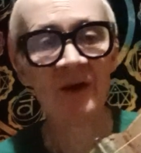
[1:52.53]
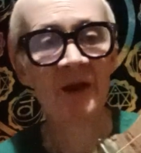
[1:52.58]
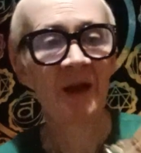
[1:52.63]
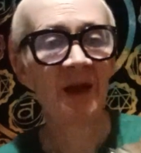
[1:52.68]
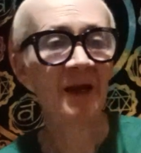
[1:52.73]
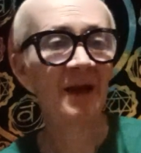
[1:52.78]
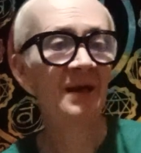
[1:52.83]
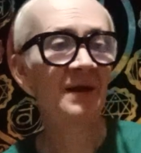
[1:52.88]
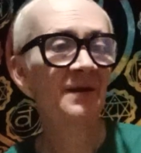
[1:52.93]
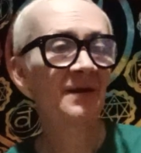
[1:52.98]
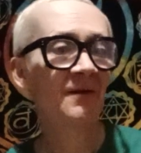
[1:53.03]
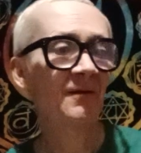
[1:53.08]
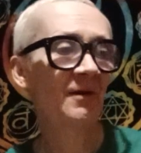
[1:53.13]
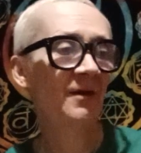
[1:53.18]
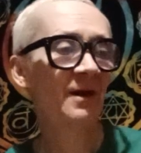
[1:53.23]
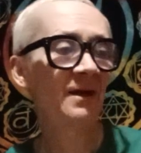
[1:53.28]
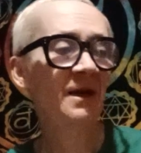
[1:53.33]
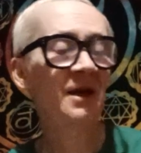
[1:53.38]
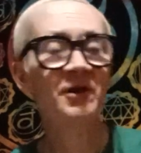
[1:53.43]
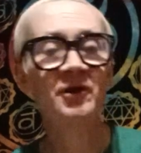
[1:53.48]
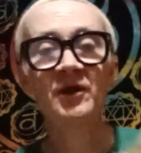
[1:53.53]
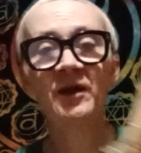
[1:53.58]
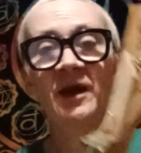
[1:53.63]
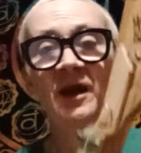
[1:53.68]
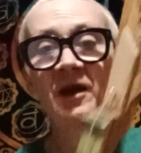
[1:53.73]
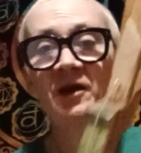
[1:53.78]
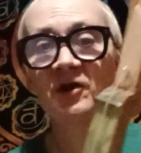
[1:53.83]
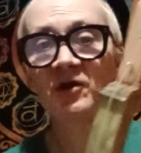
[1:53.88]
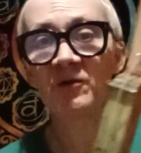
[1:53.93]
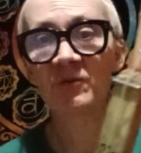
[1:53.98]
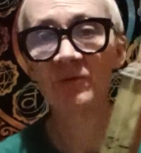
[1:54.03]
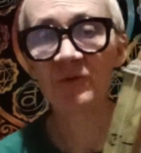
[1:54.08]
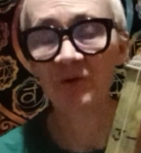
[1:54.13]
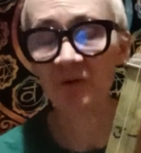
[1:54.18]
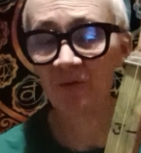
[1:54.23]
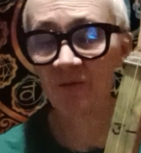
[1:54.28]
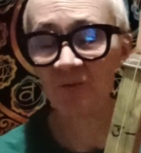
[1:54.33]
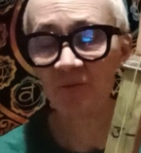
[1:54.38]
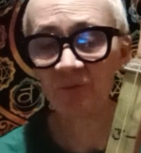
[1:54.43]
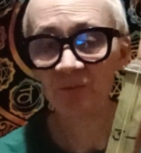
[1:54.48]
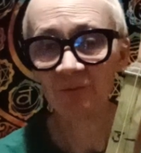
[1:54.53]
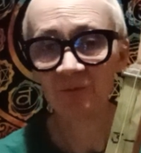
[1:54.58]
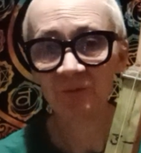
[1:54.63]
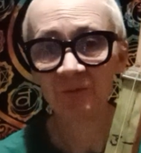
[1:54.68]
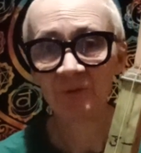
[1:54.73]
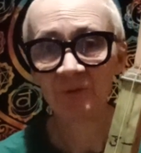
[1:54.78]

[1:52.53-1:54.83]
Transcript: is an educational tool,